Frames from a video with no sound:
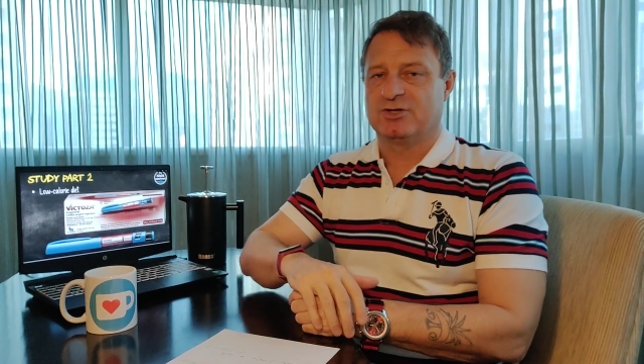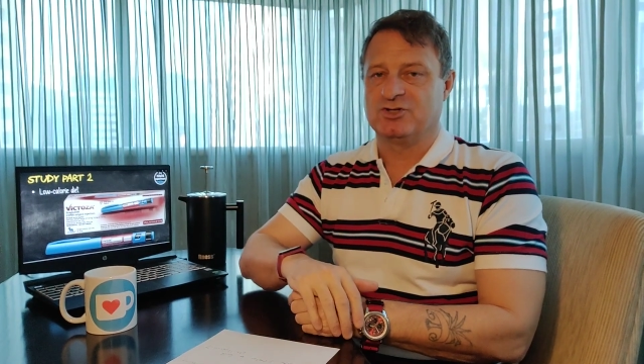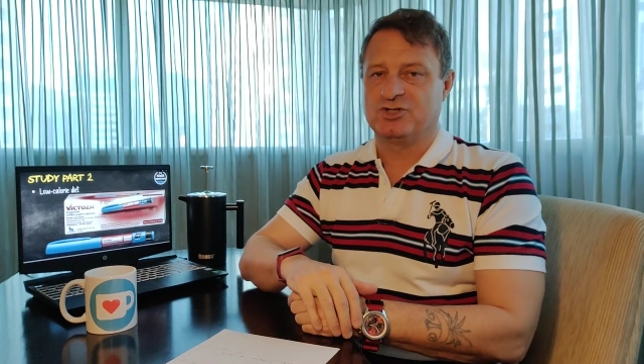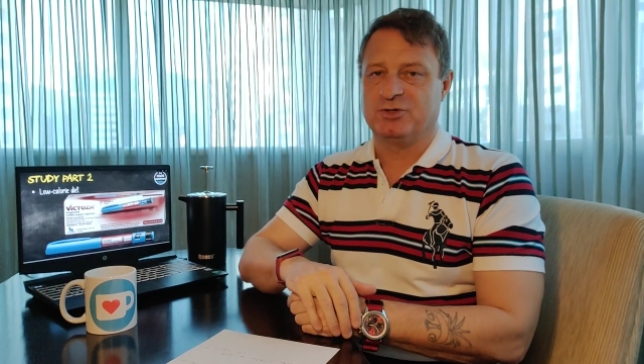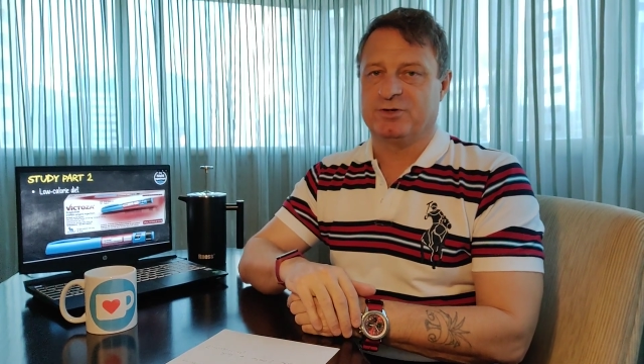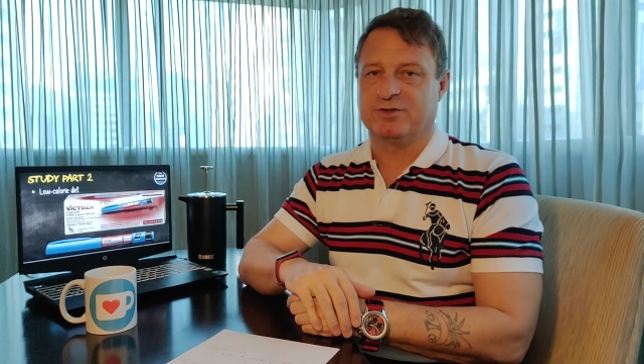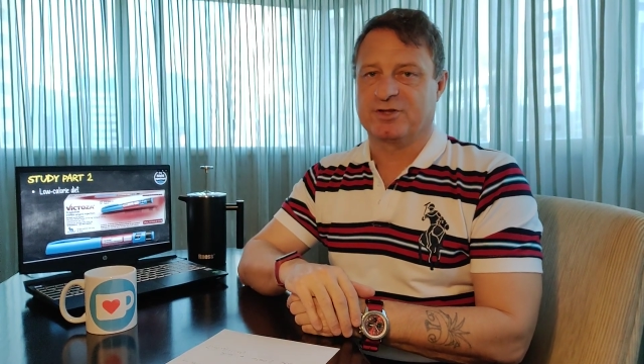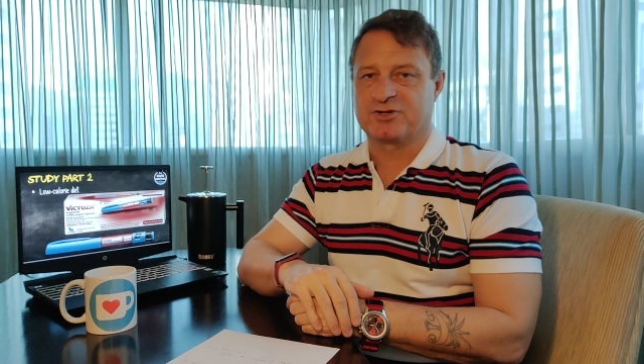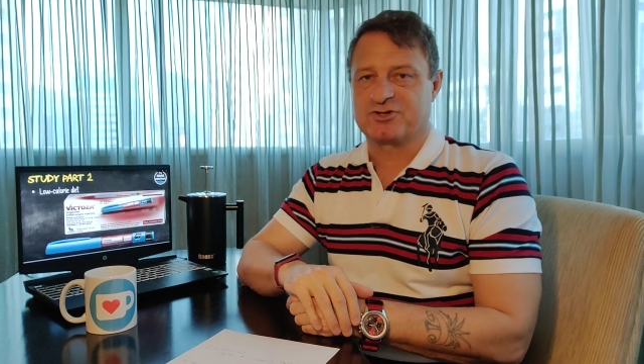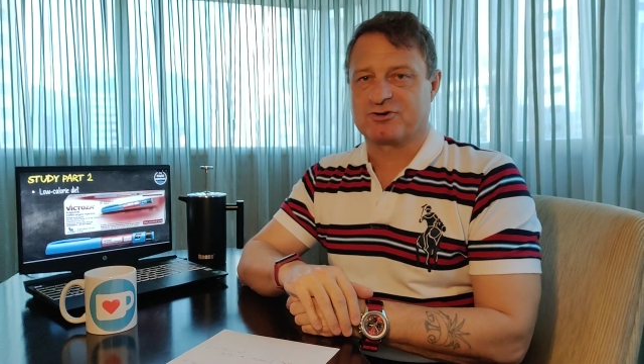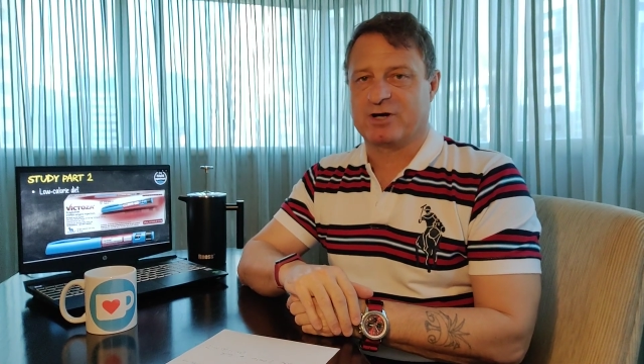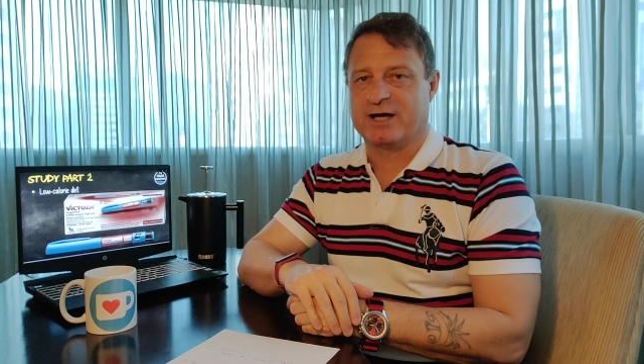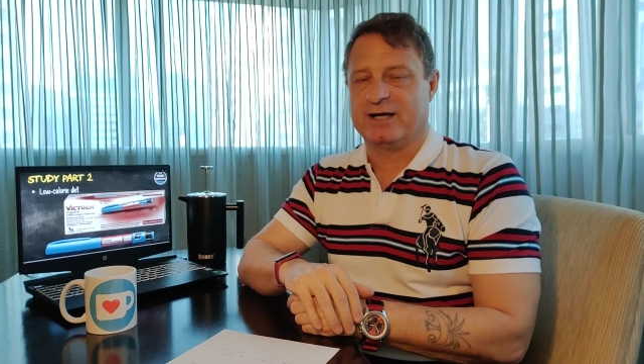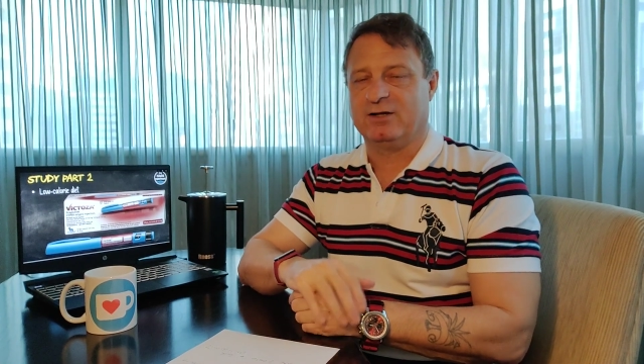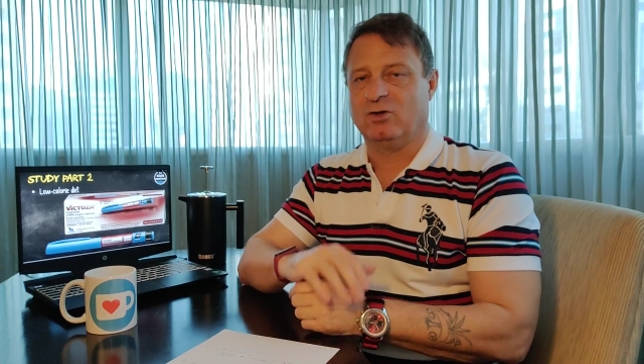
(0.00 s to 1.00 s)
during the
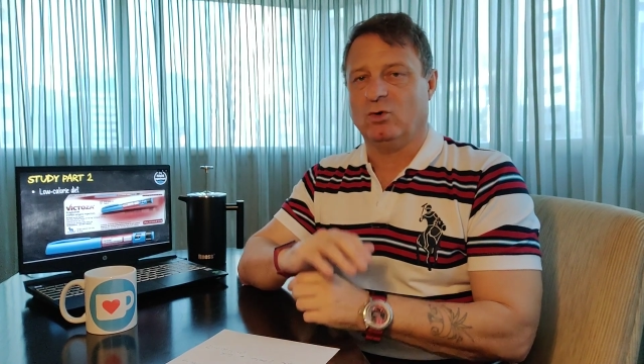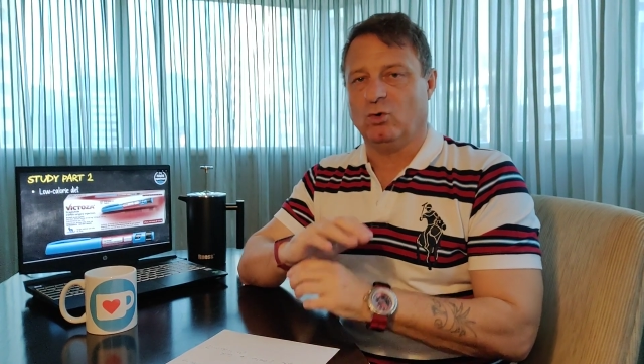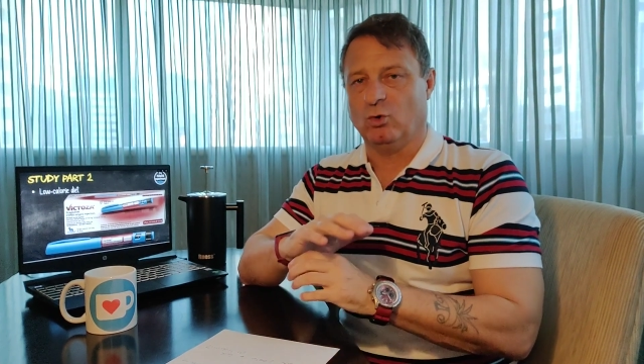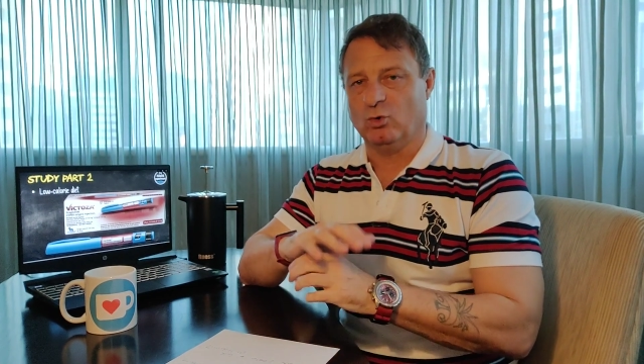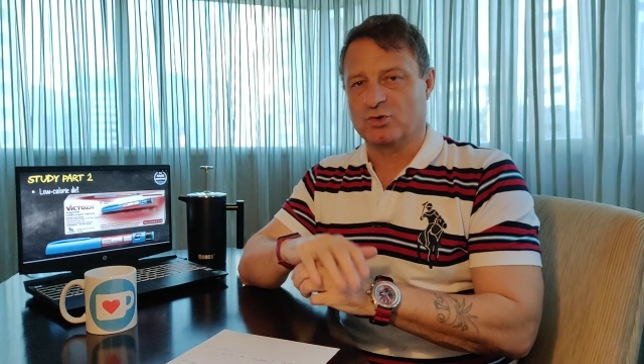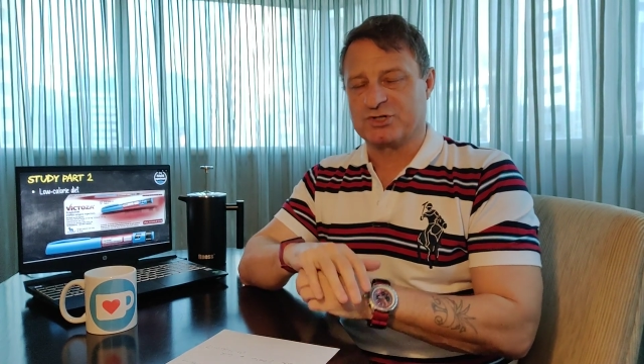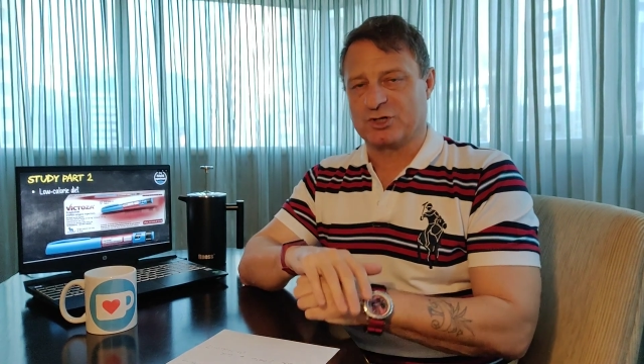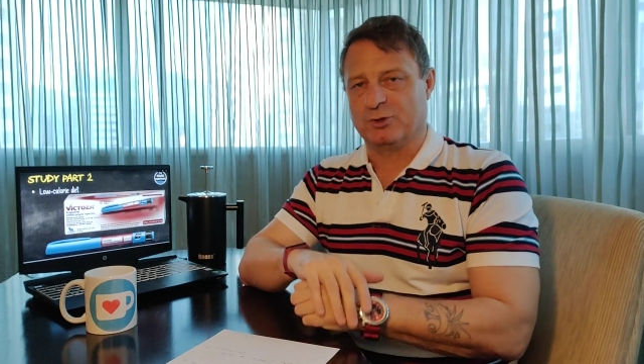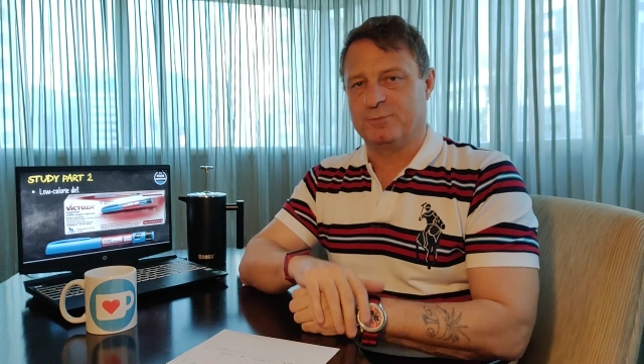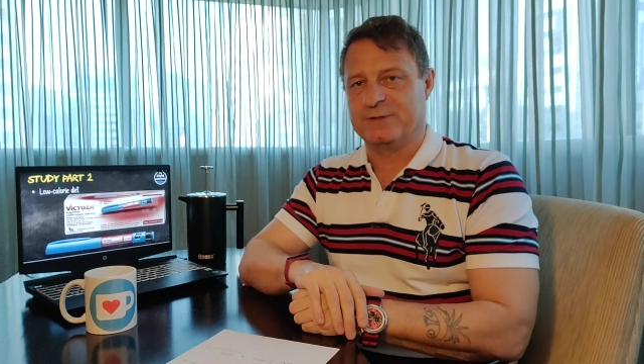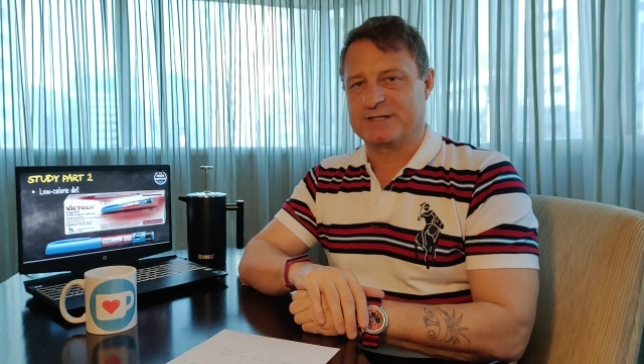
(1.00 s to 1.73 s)
trial also